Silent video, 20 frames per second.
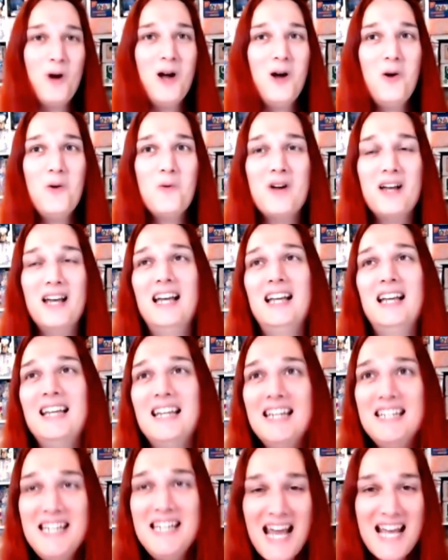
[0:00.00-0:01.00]
Well,
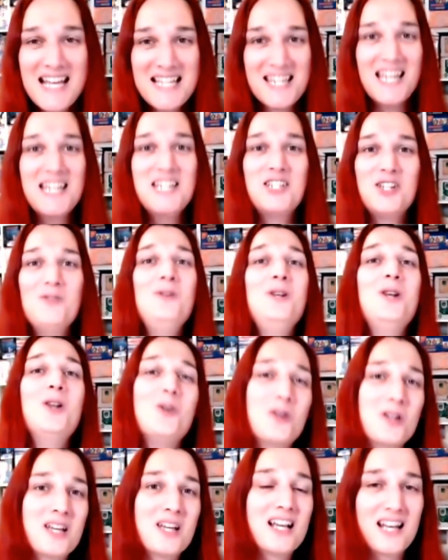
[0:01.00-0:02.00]
yes, they do
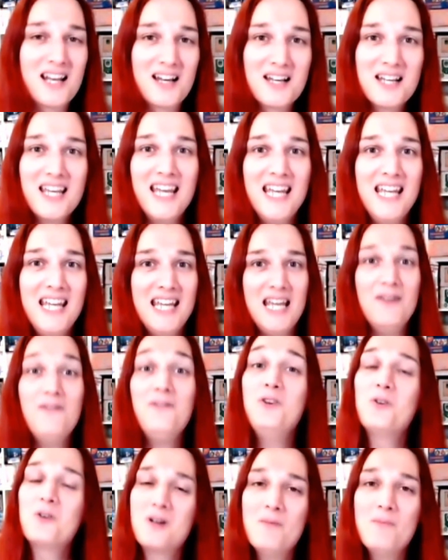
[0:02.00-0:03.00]
look clunky
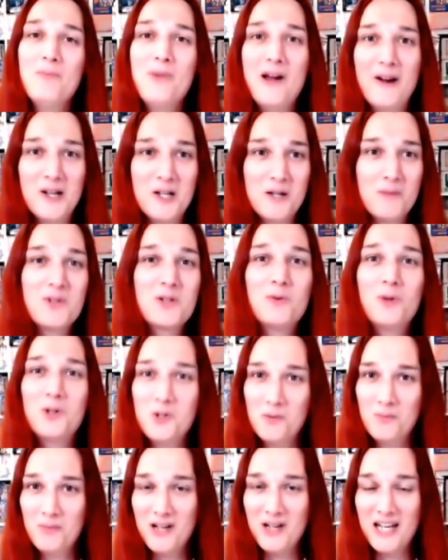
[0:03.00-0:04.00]
if you're comparing them
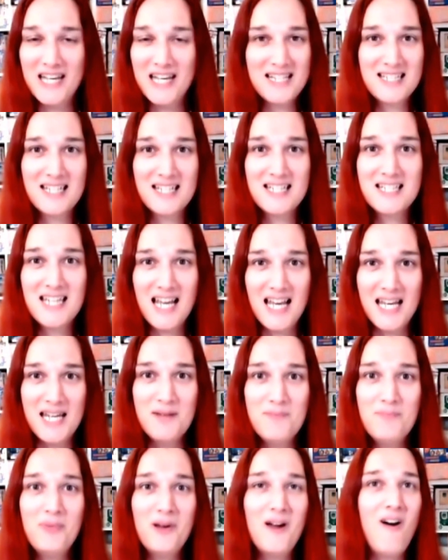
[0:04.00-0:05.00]
to what you're playing
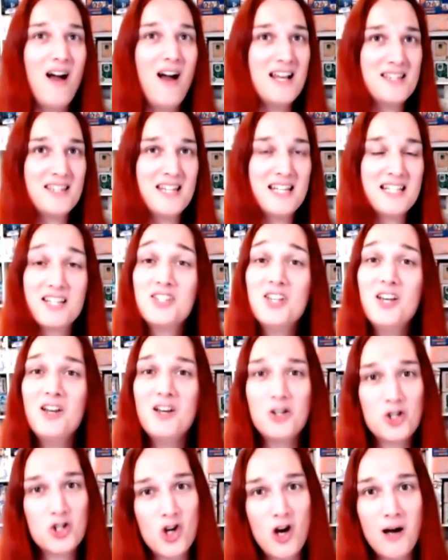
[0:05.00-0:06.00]
today. But there's a
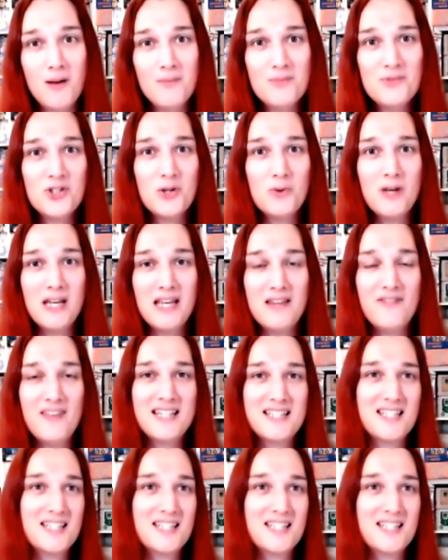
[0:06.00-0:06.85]
certain charm to it.